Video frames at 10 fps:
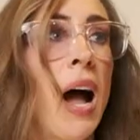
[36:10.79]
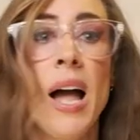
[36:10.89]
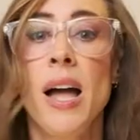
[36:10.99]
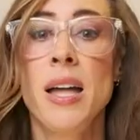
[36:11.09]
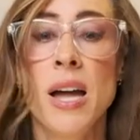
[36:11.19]

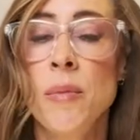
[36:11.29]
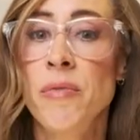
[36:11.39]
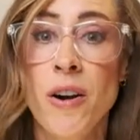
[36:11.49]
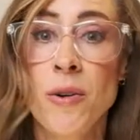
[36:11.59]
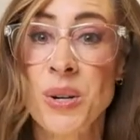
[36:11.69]
I
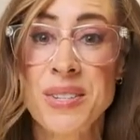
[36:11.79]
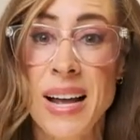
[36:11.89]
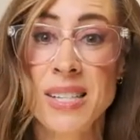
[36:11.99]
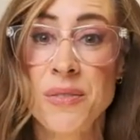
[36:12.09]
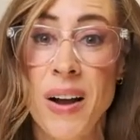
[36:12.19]
am far more
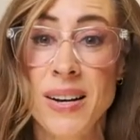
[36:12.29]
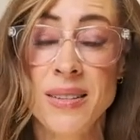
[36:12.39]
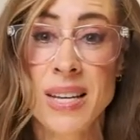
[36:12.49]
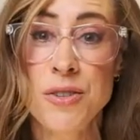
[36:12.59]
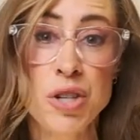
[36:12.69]
satisfied
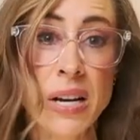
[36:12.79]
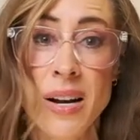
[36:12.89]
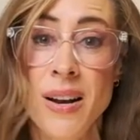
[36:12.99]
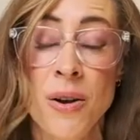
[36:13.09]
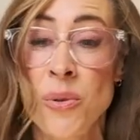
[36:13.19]
and satiated.